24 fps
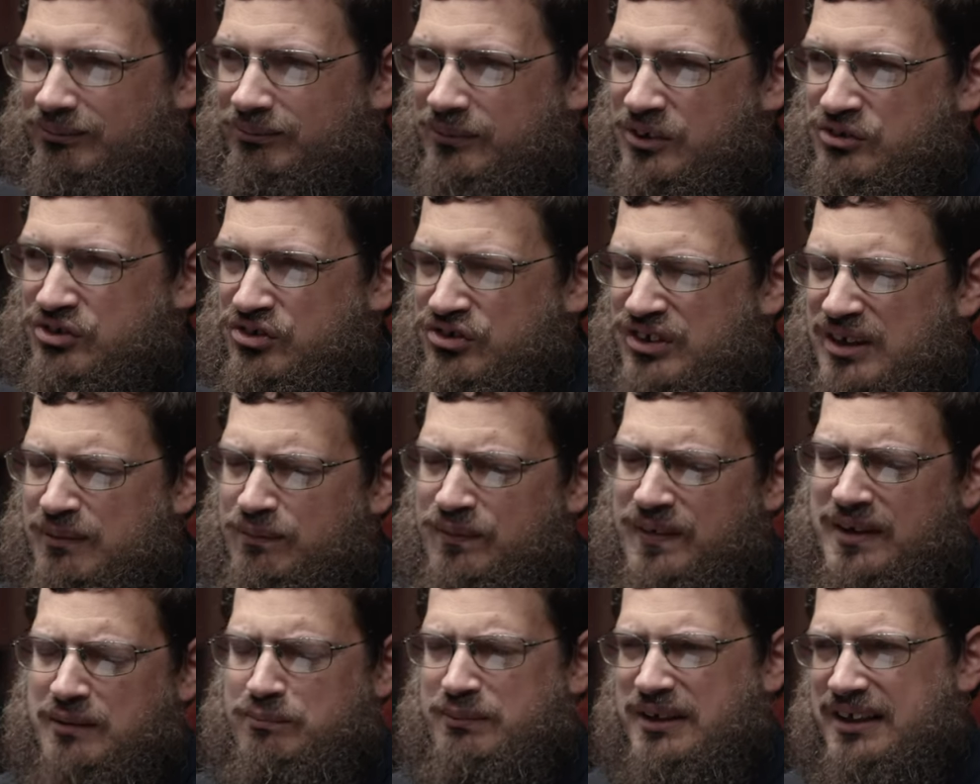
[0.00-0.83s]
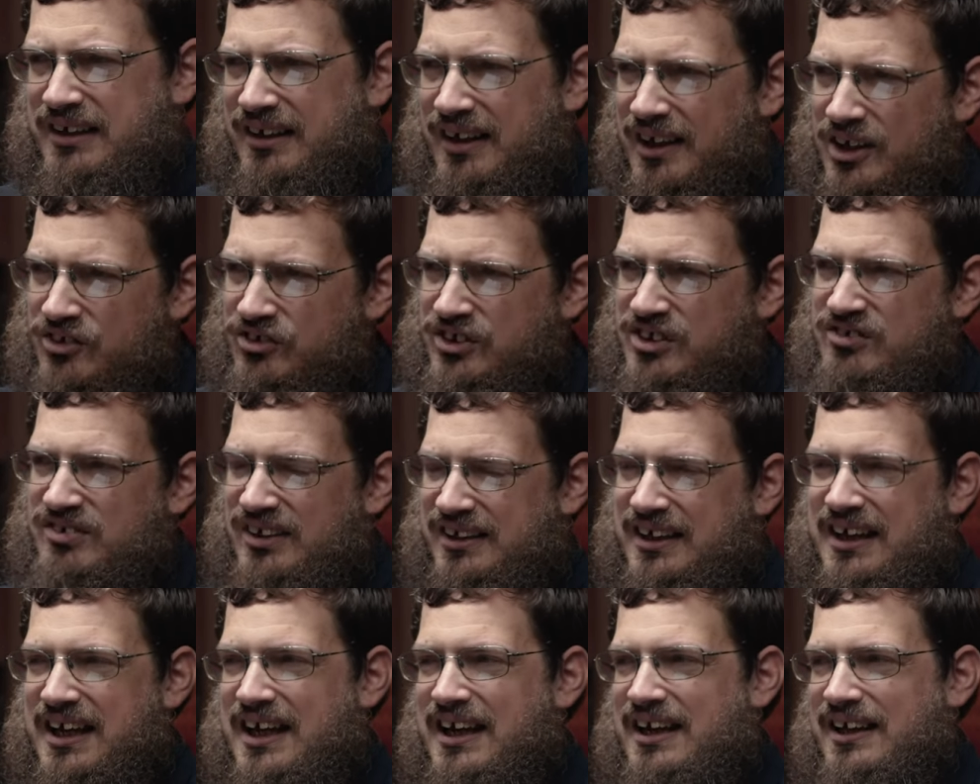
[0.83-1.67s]
But it's the same thing because he's
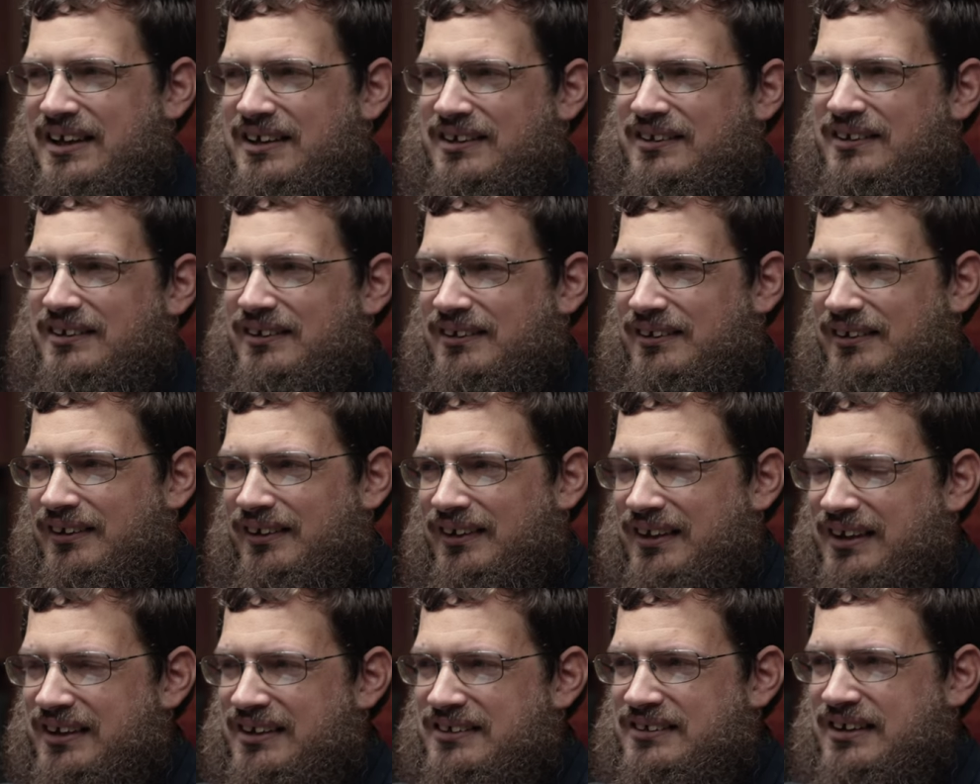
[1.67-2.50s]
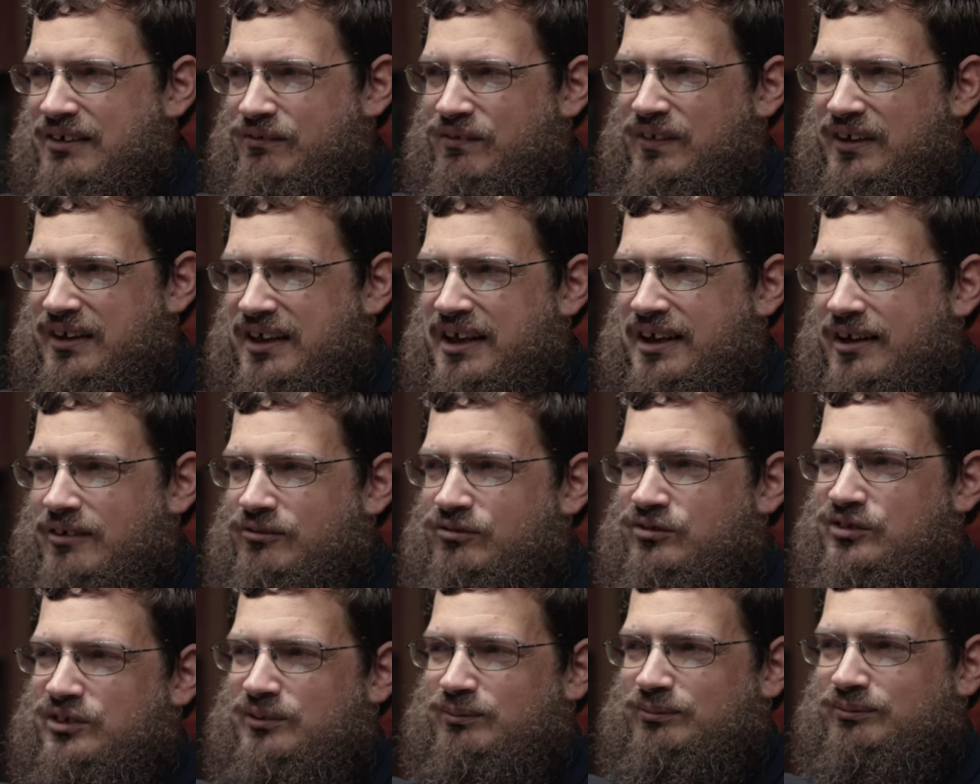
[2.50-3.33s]
a king. He can give the
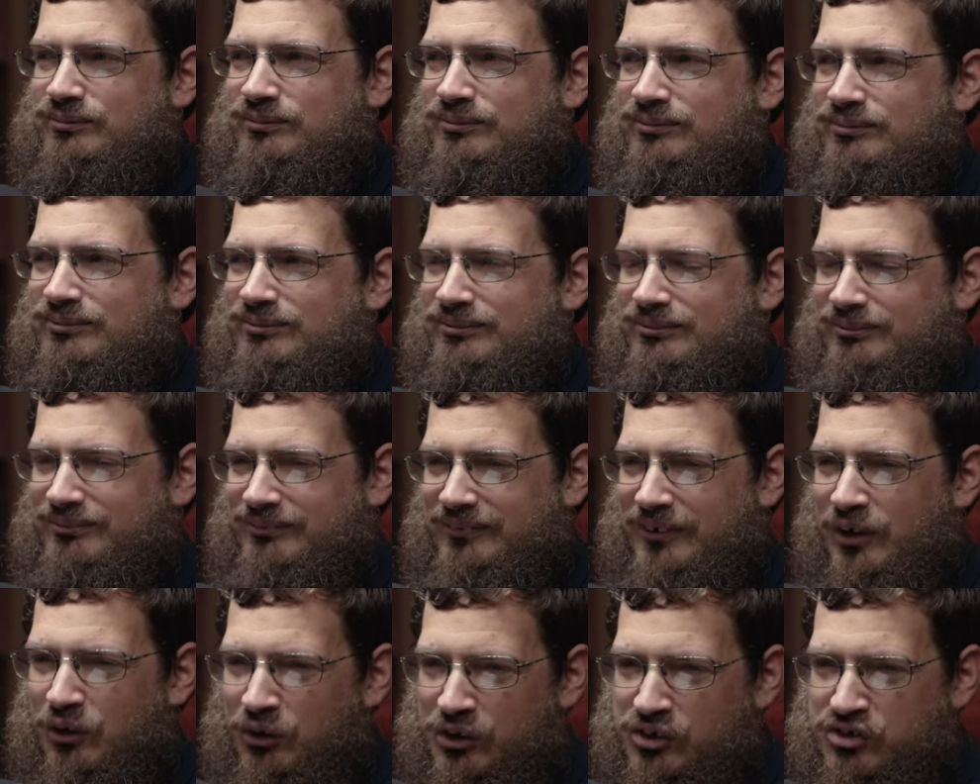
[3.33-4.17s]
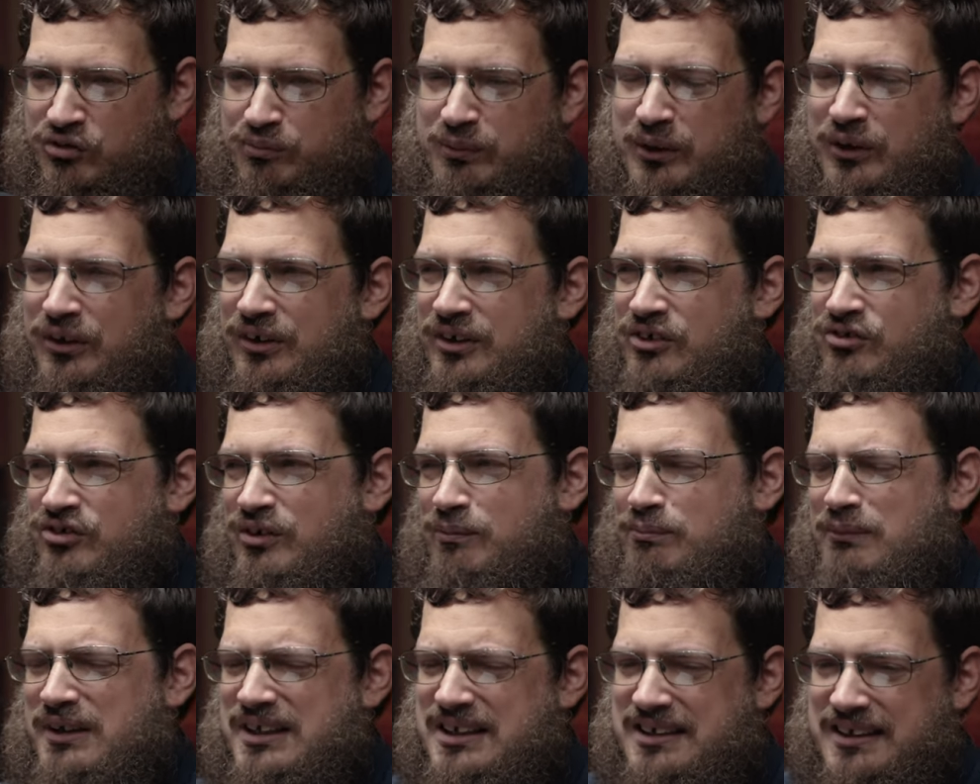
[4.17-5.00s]
gift. Mm-hmm. The Holy Spirit is
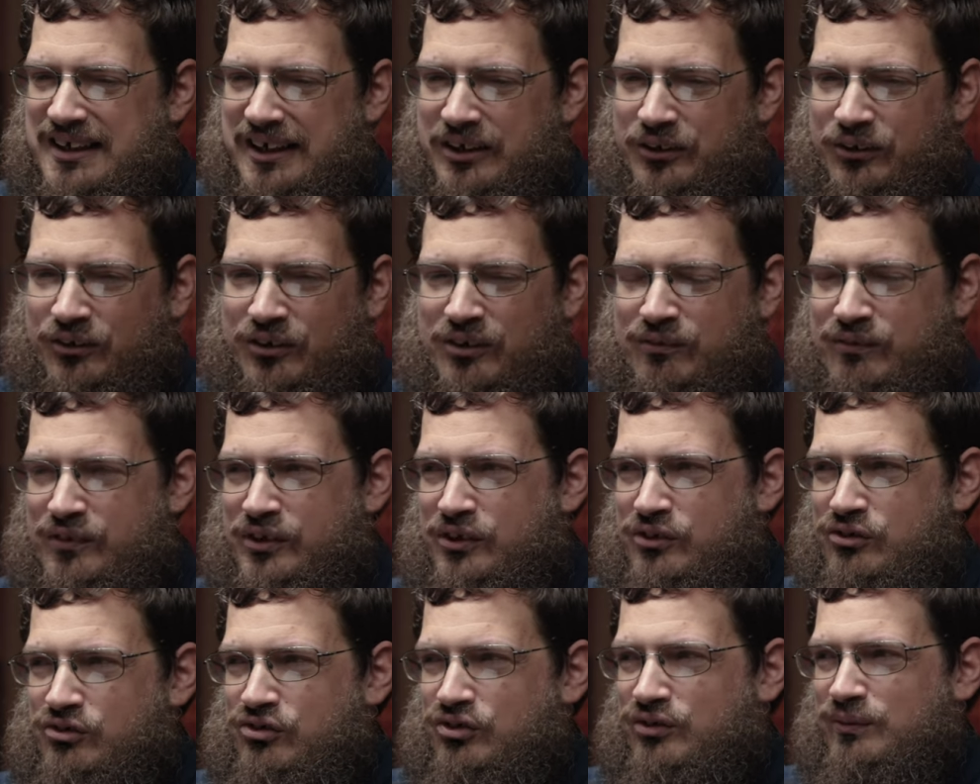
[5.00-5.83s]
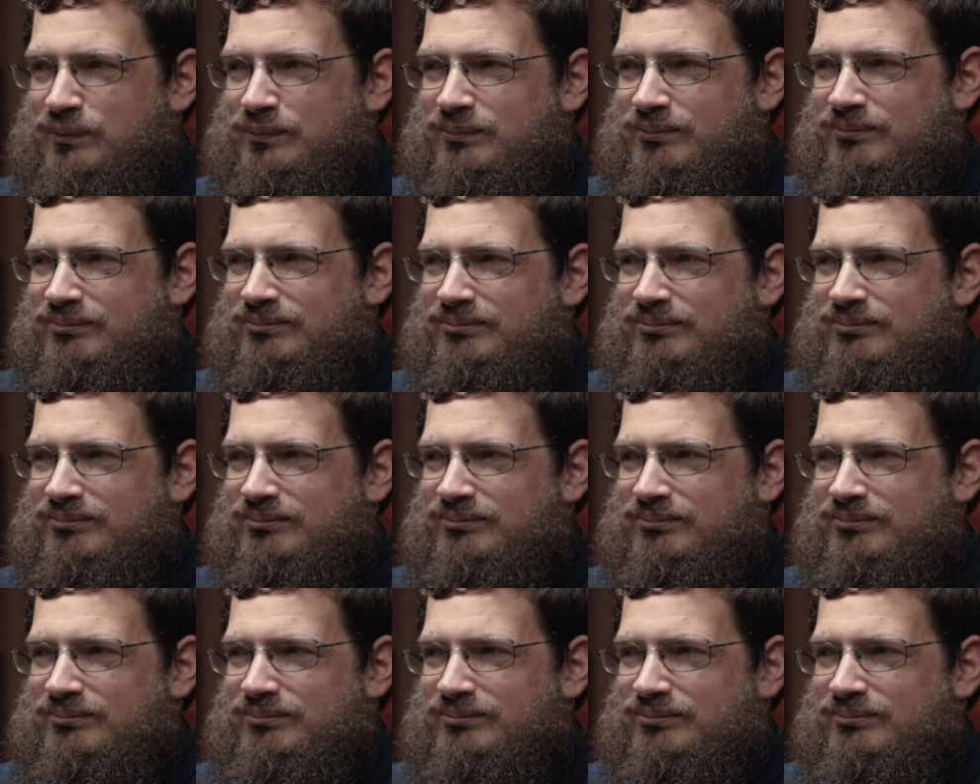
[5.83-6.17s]
the mediator of those